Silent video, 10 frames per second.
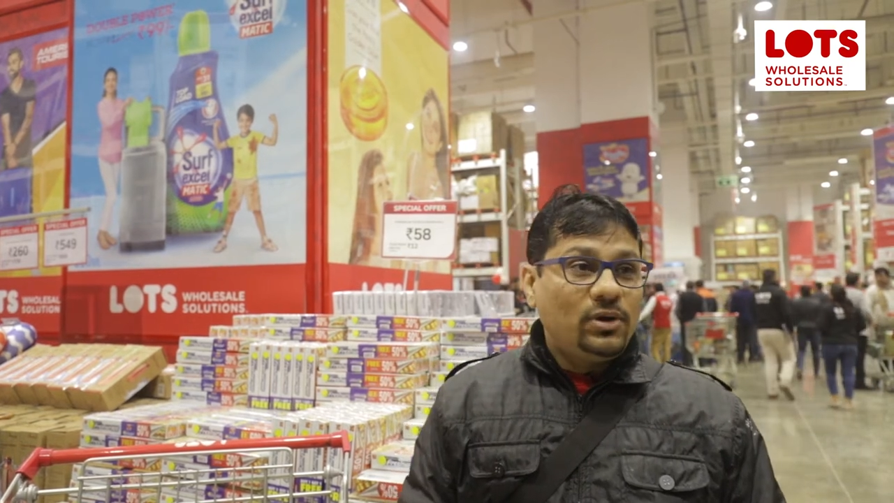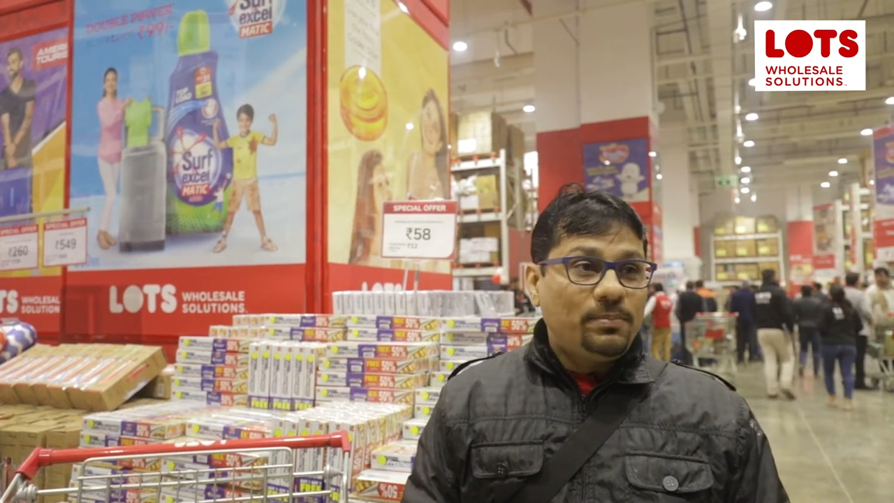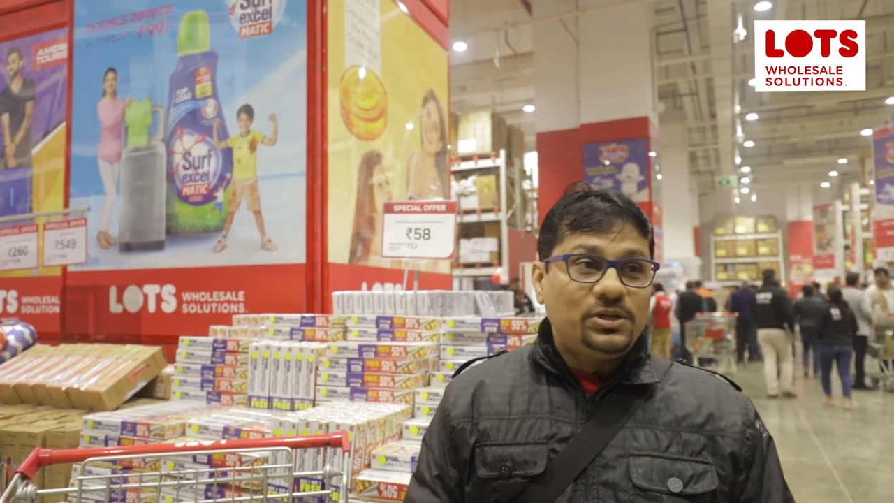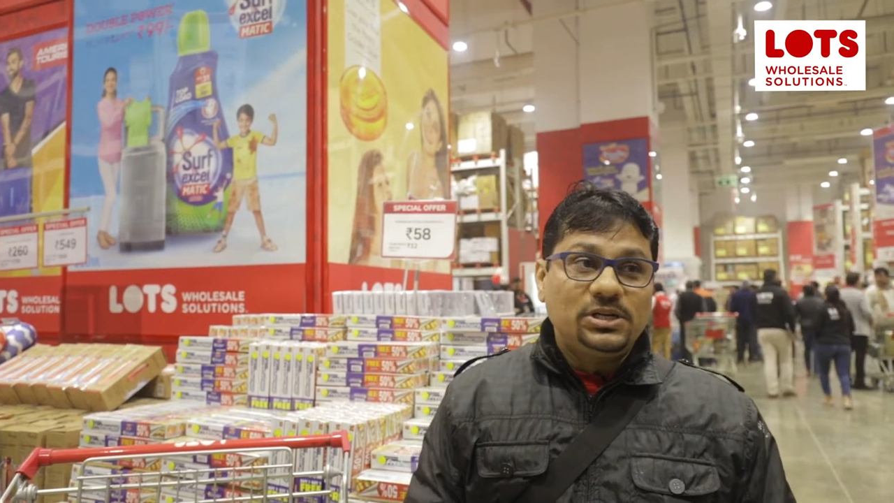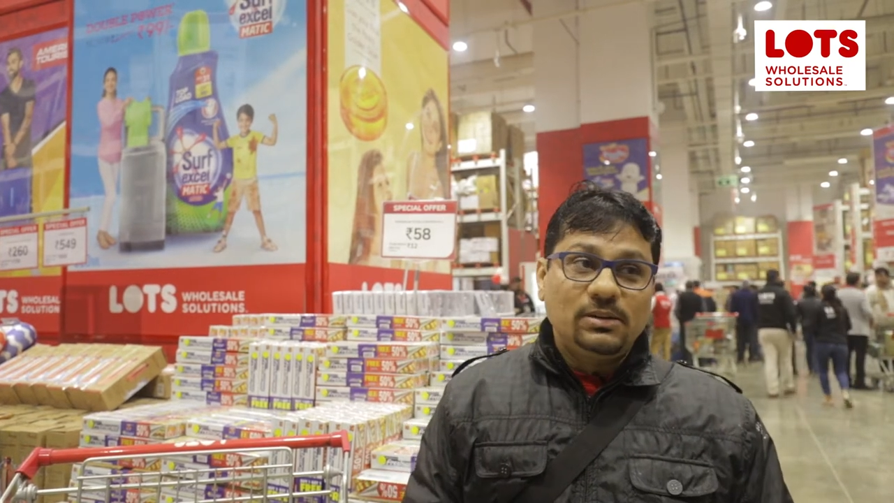to
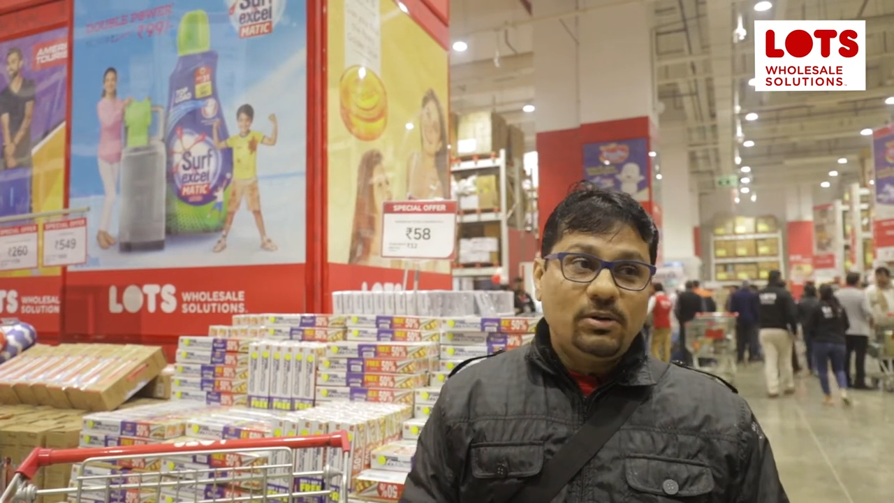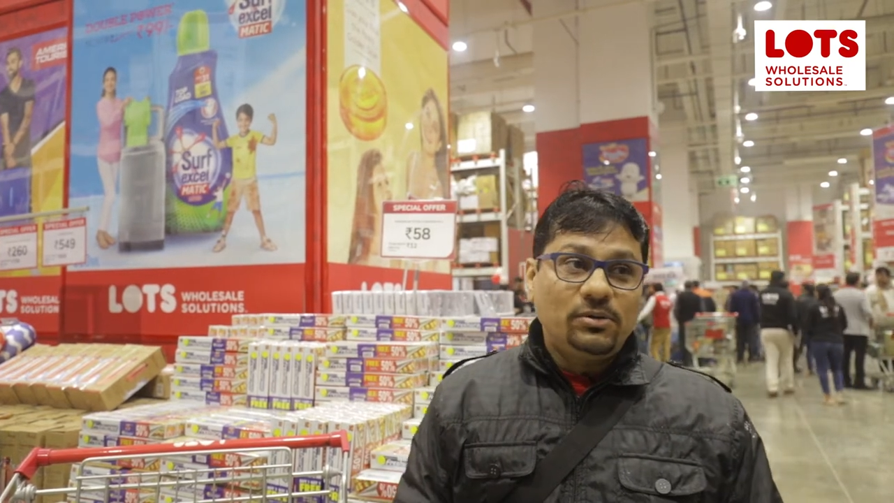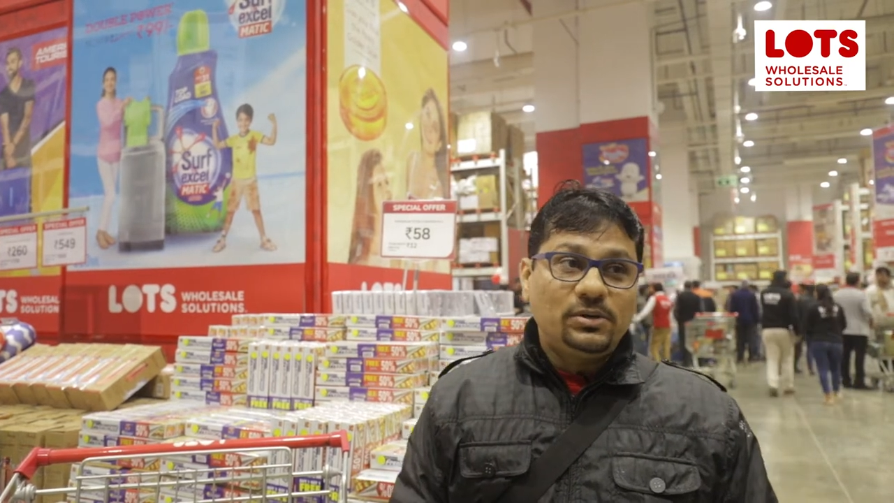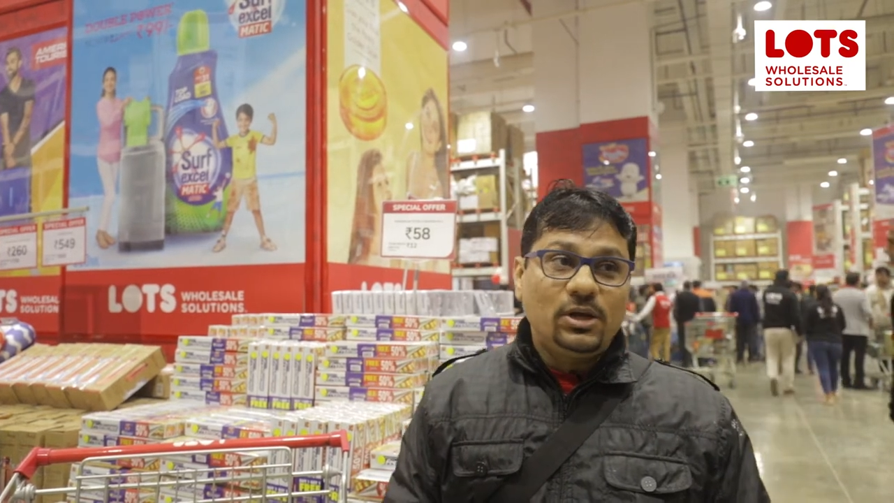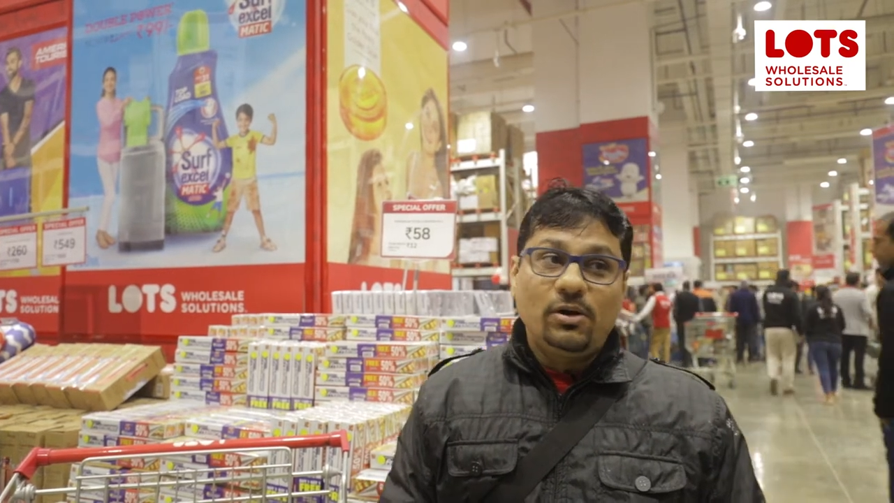appreciate
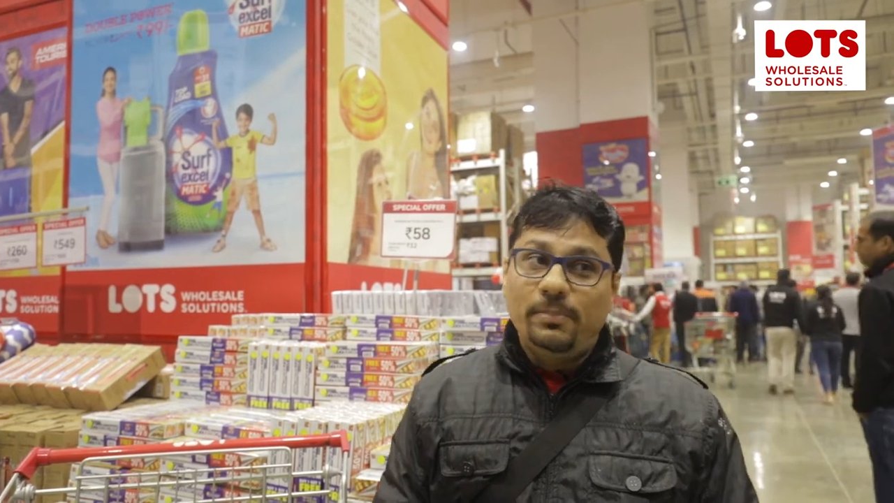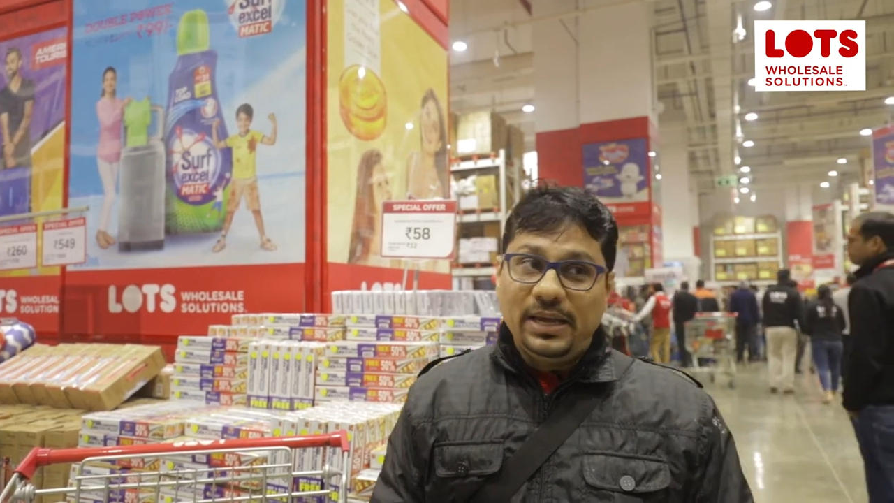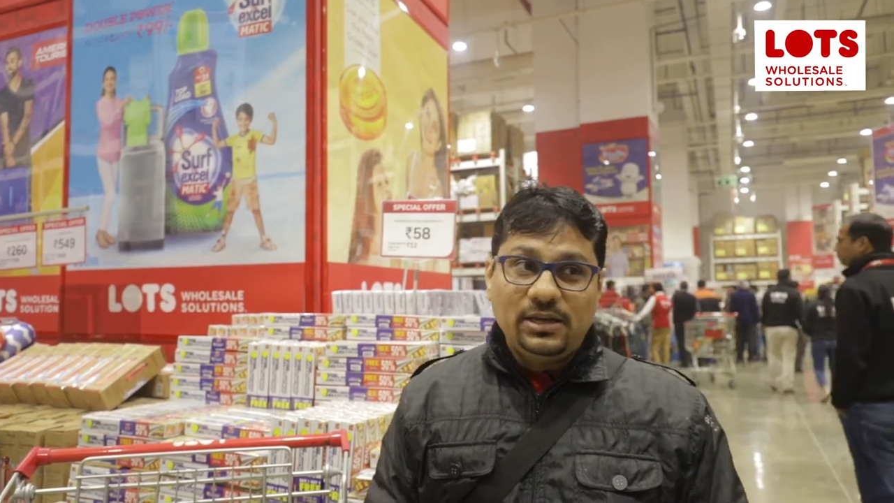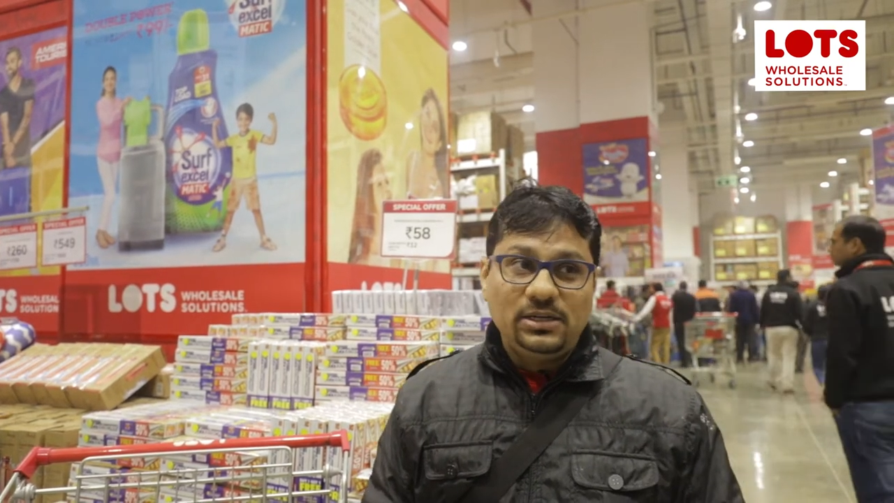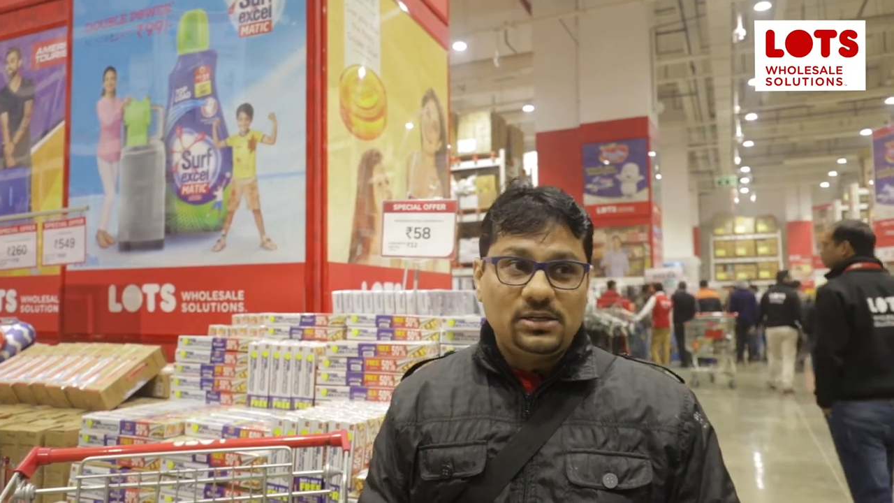about your
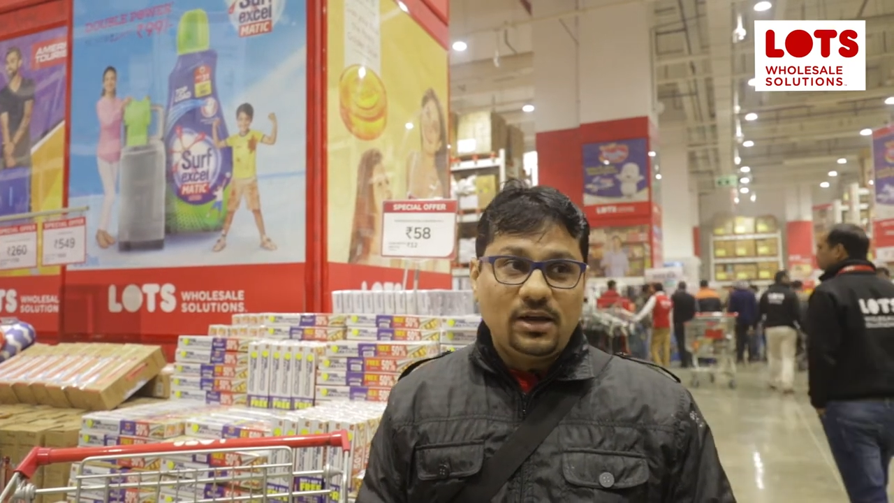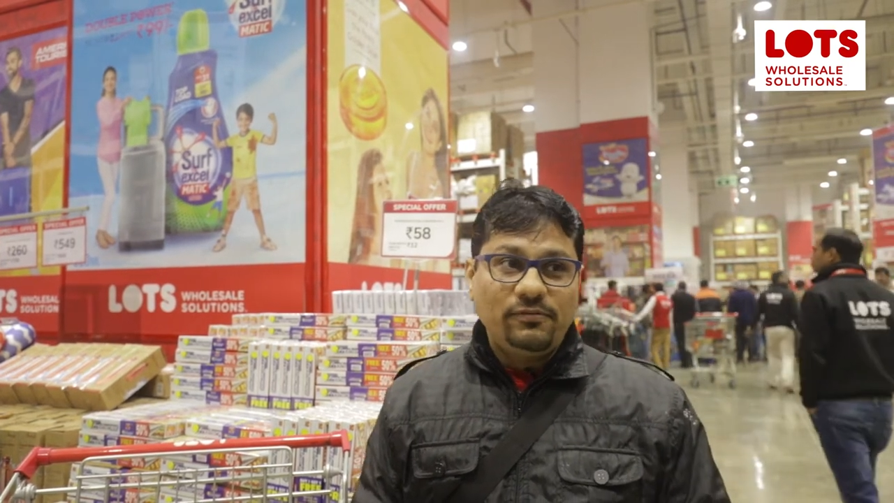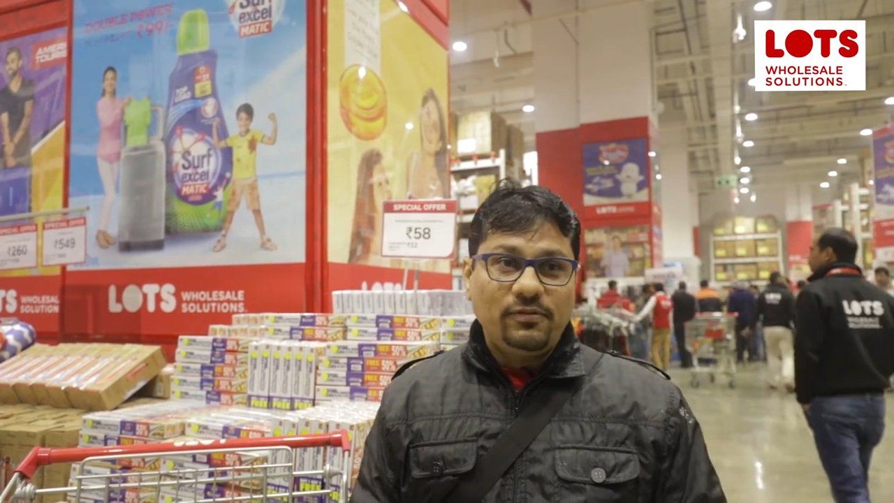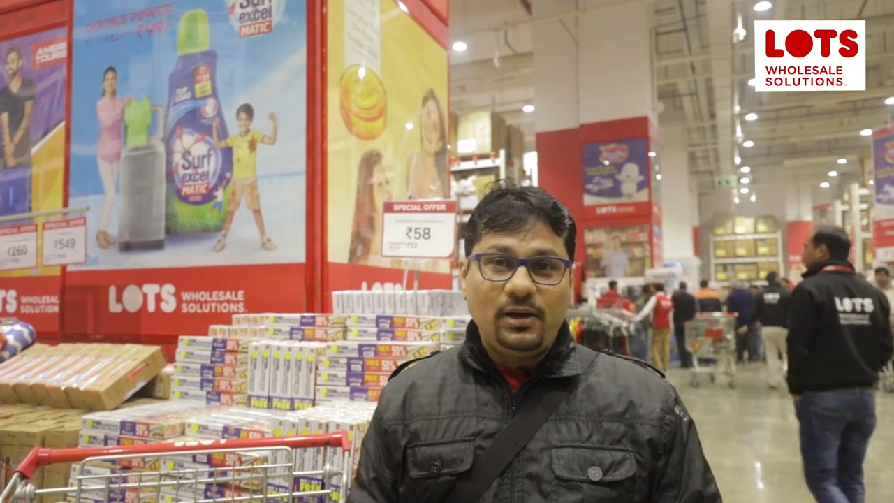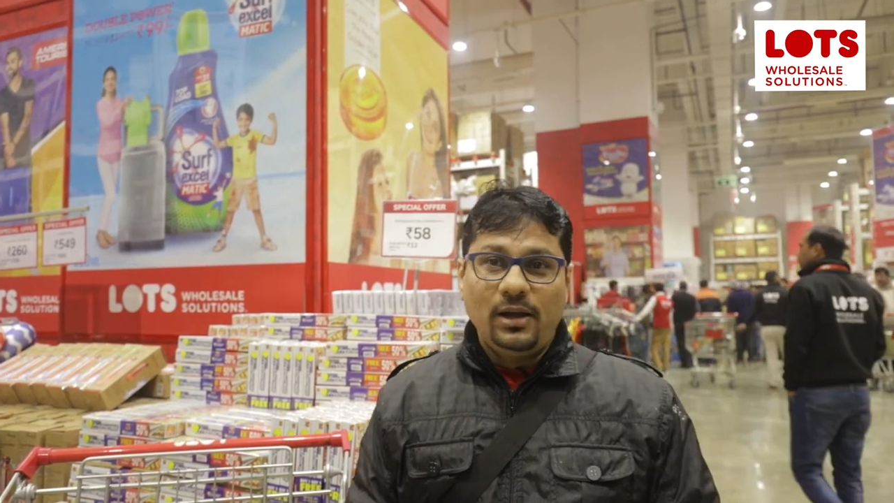bakery stuff,
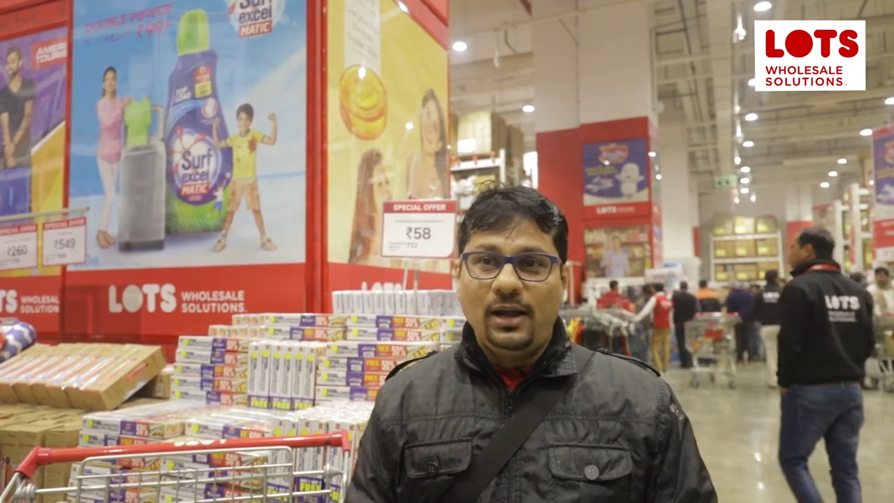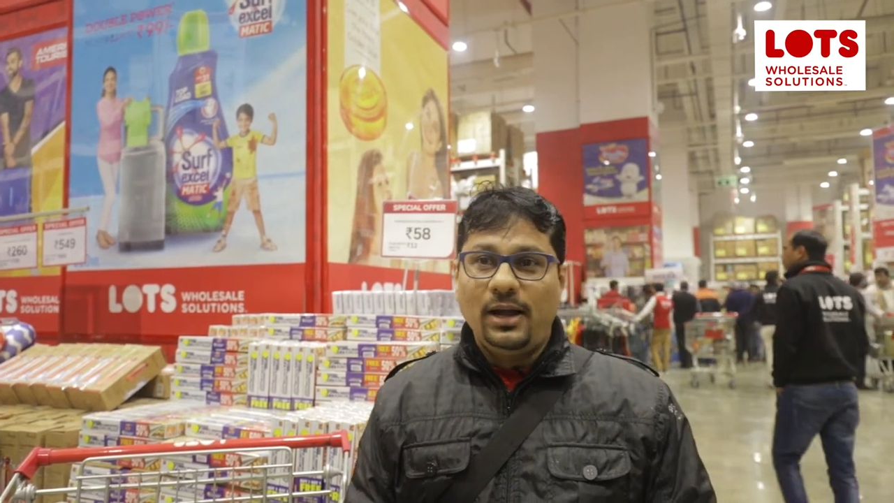uh,